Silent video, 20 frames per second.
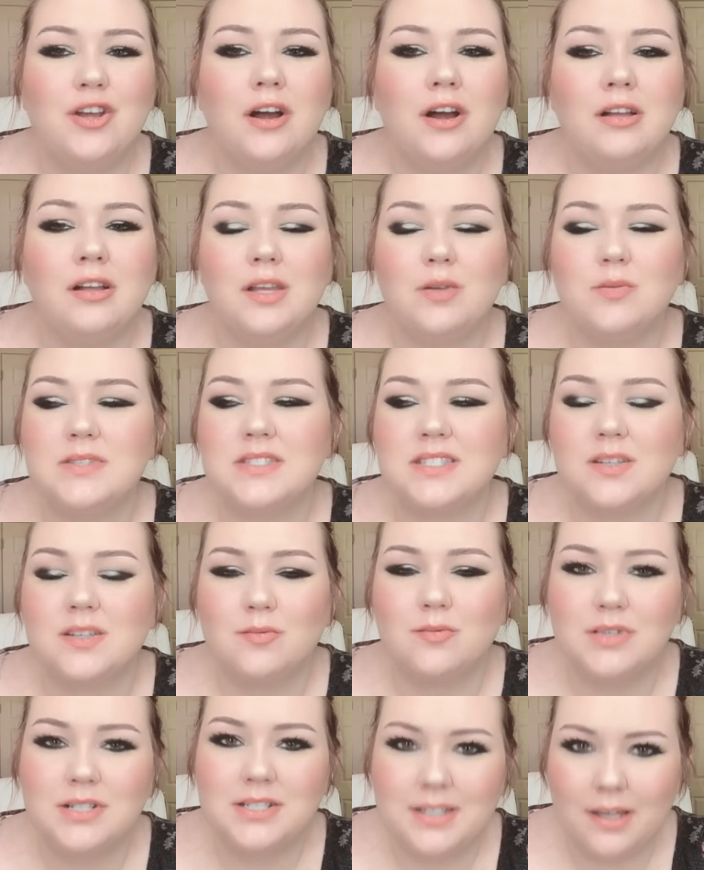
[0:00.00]
like when
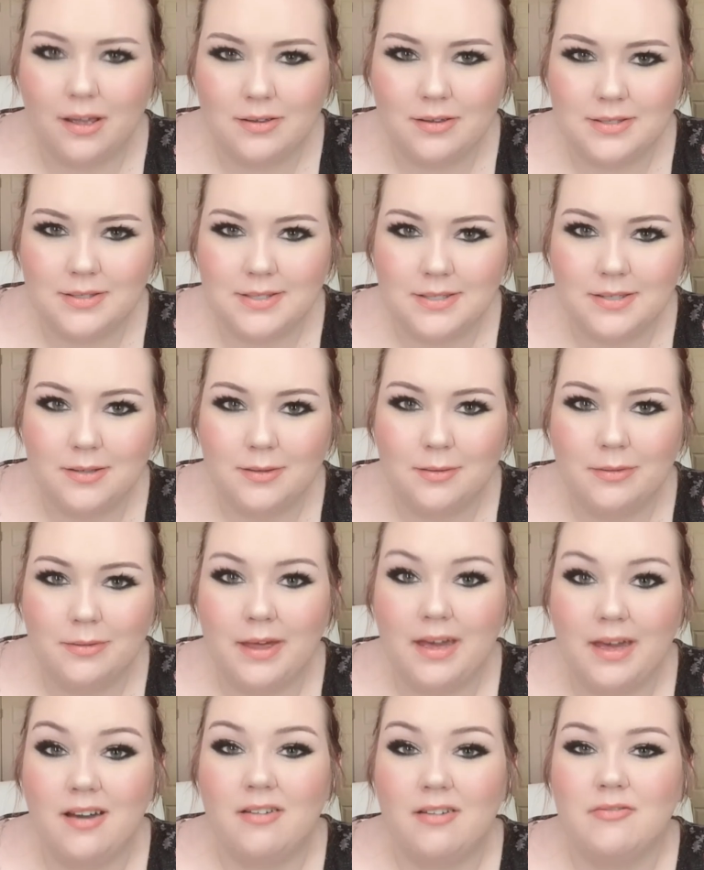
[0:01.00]
someone tells you they
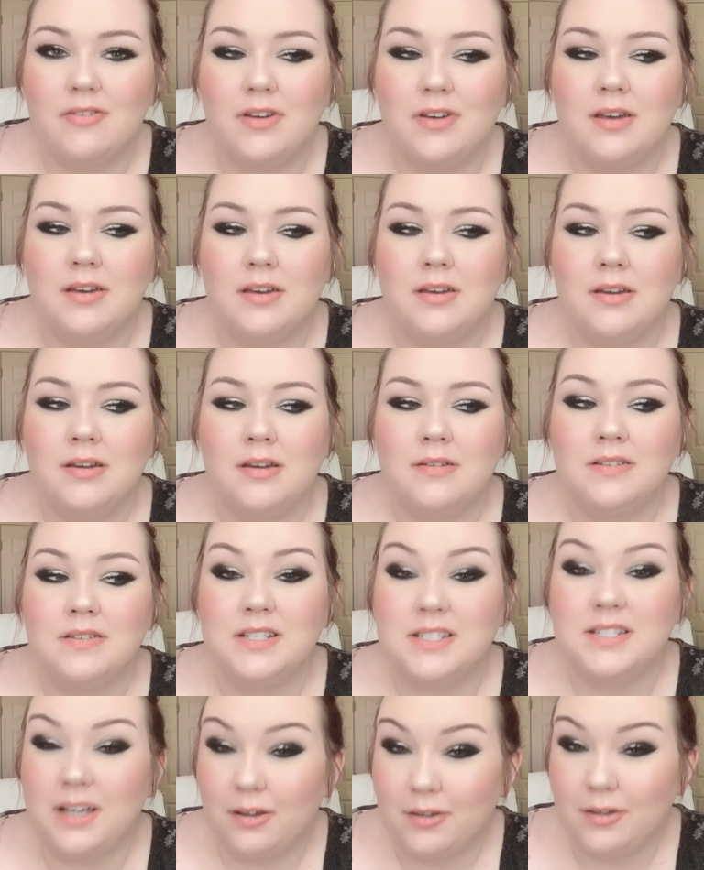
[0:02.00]
have to
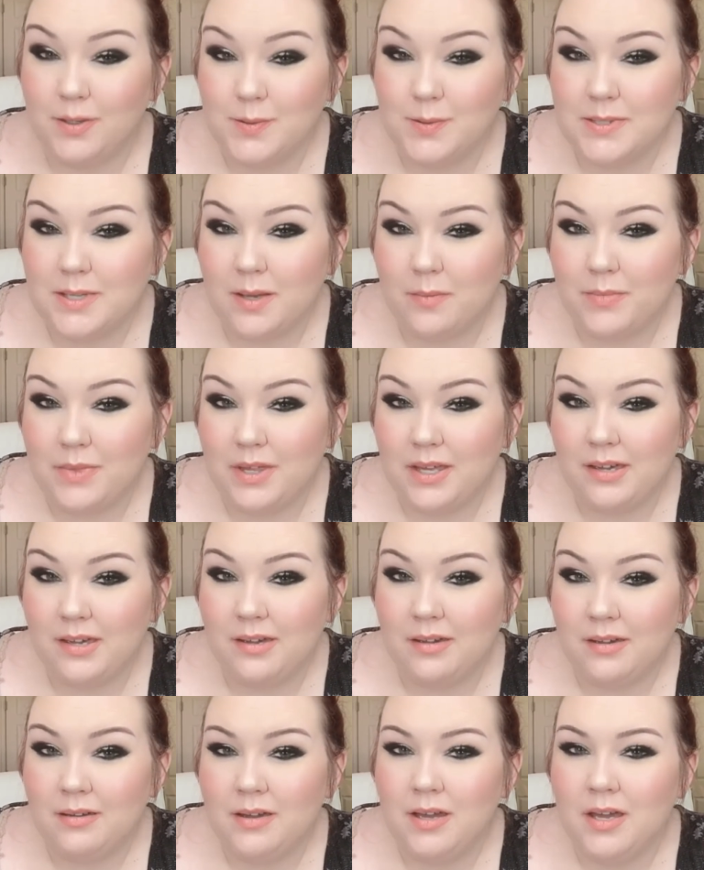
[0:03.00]
tell you
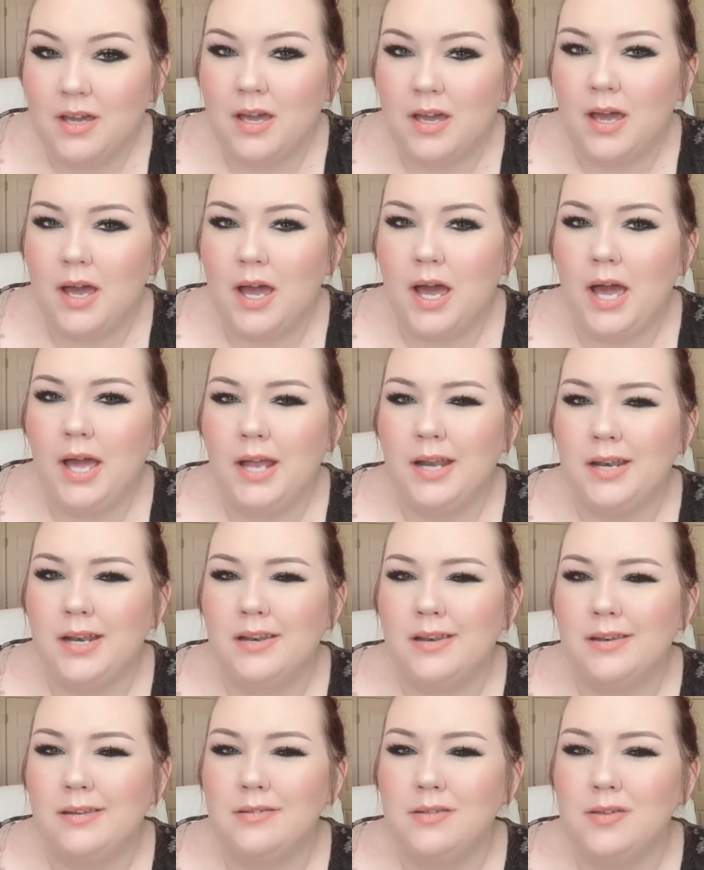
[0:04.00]
something
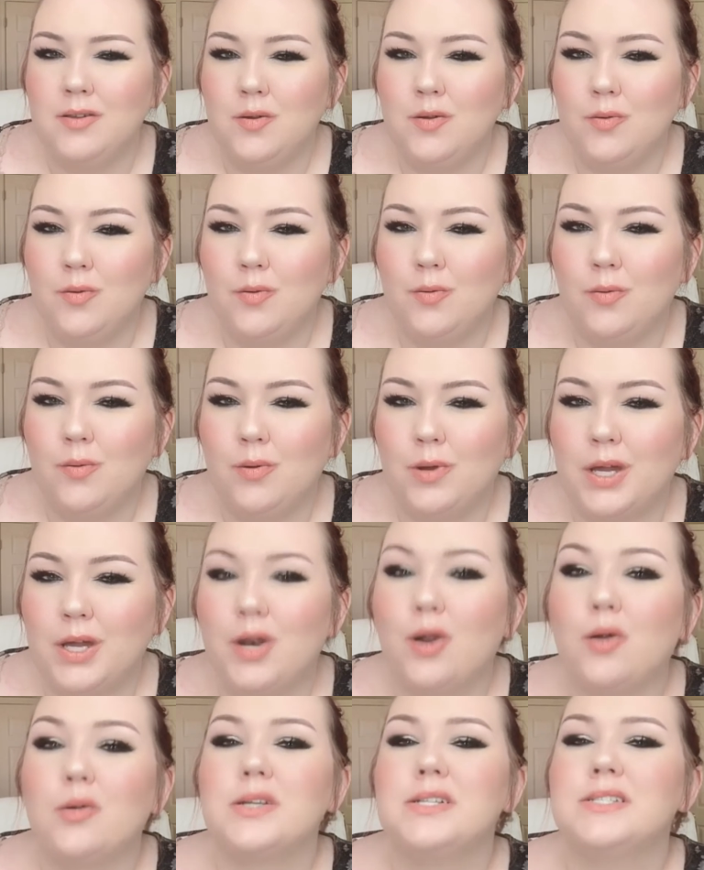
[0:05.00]
and you can
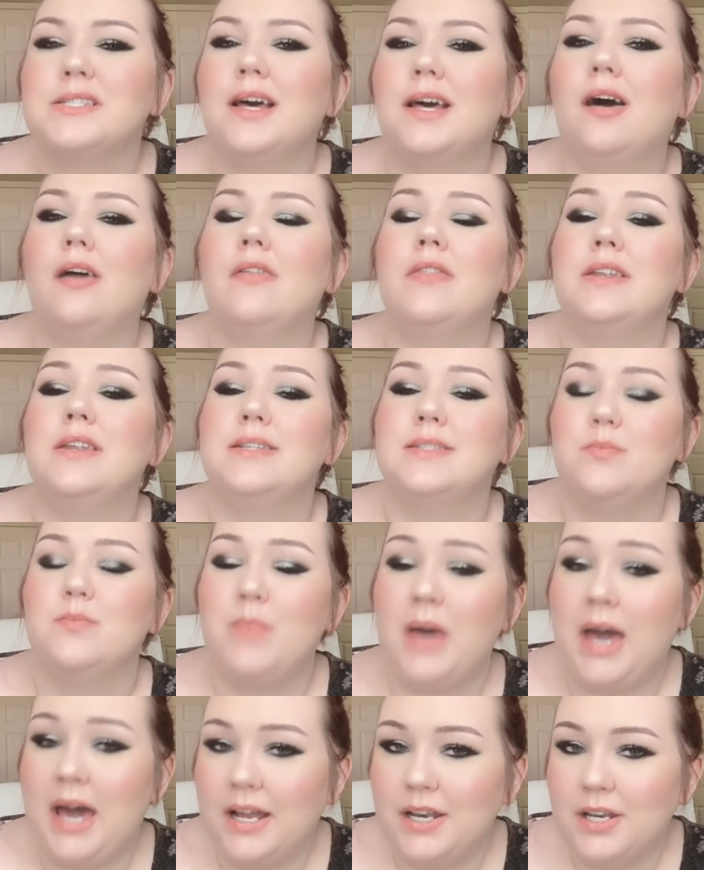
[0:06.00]
already tell that it's
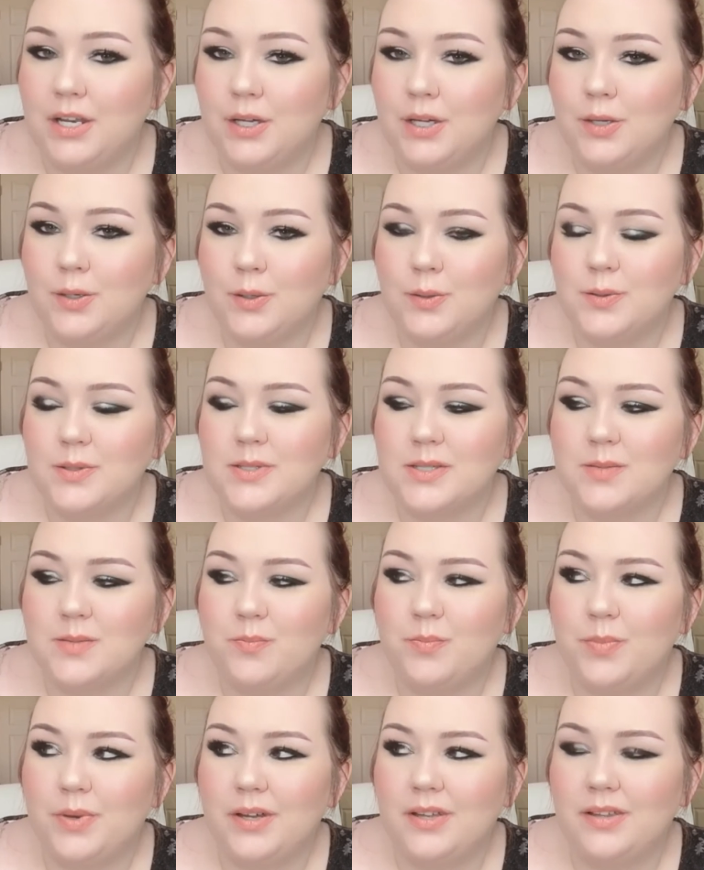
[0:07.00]
bad news,
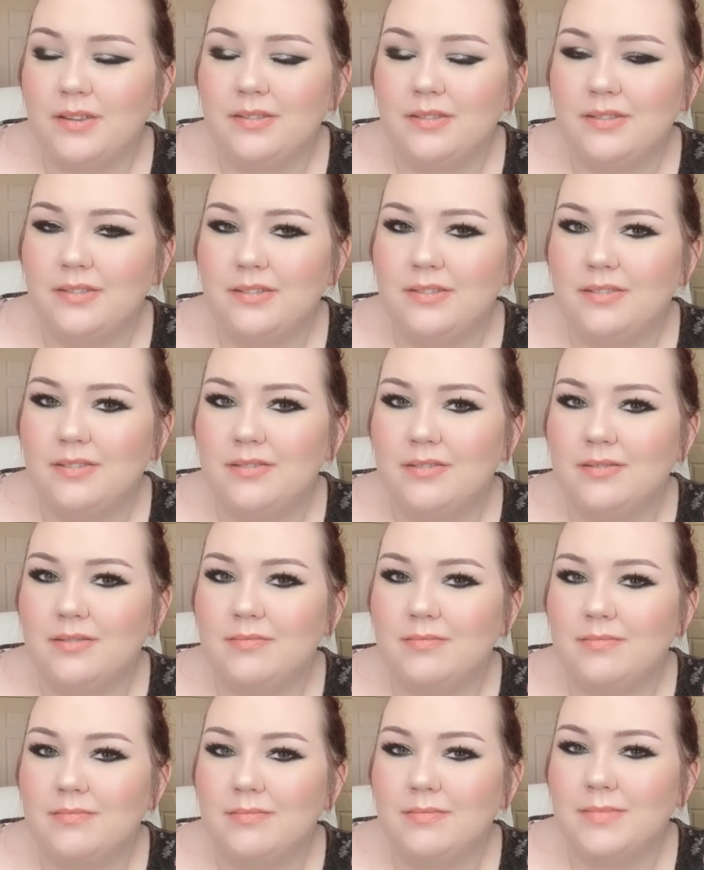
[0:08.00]
but
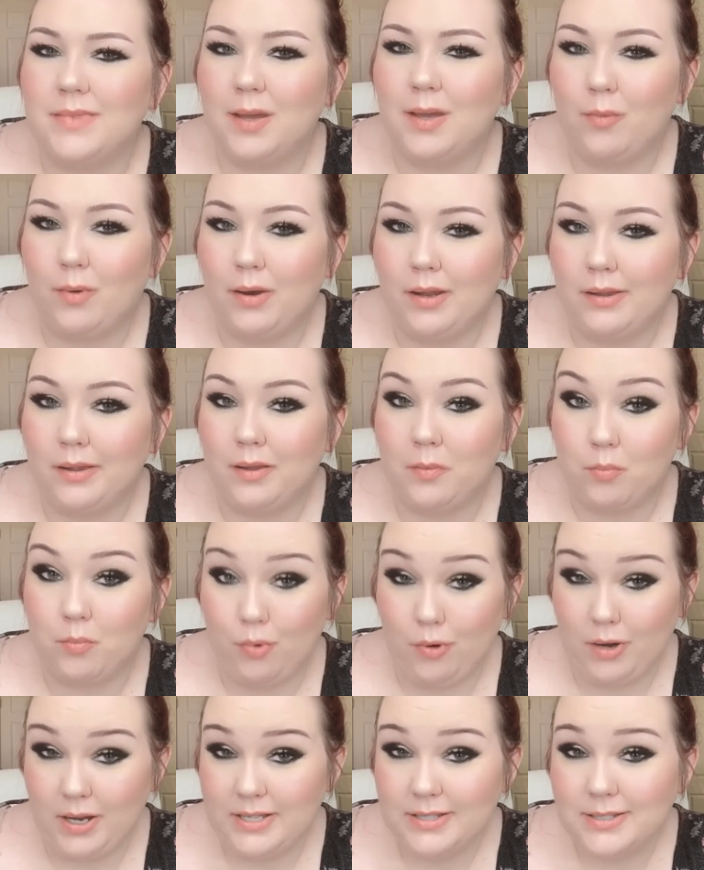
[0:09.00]
they want to
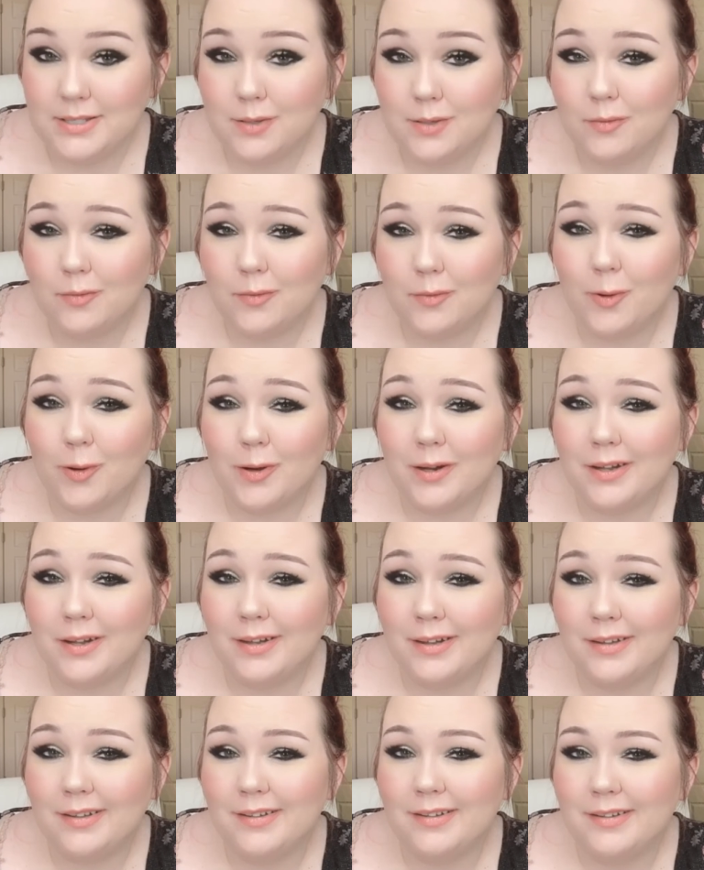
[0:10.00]
brace you for
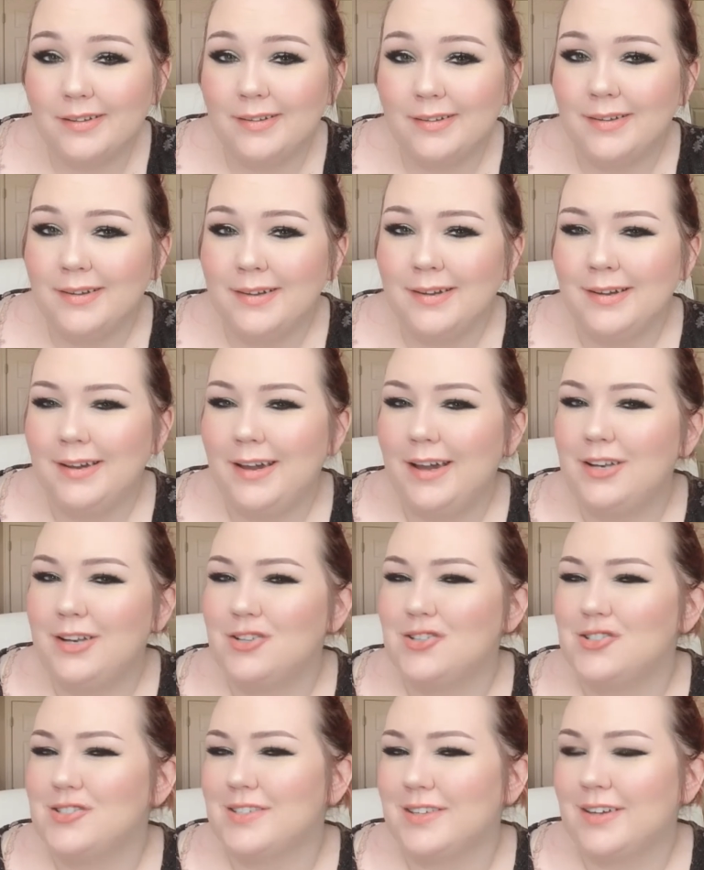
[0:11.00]
it. And you're
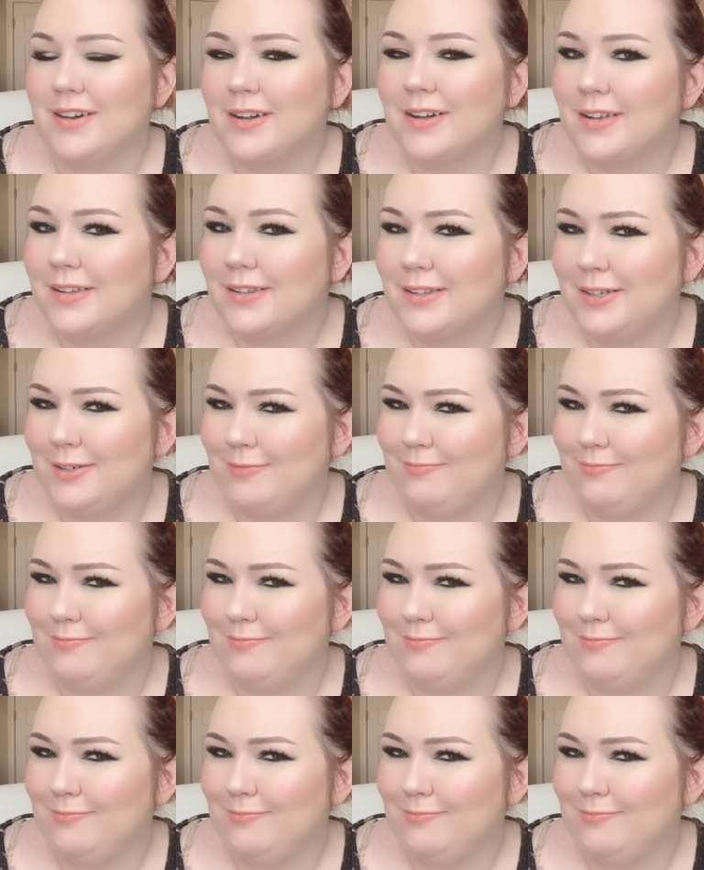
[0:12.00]
just kind of like,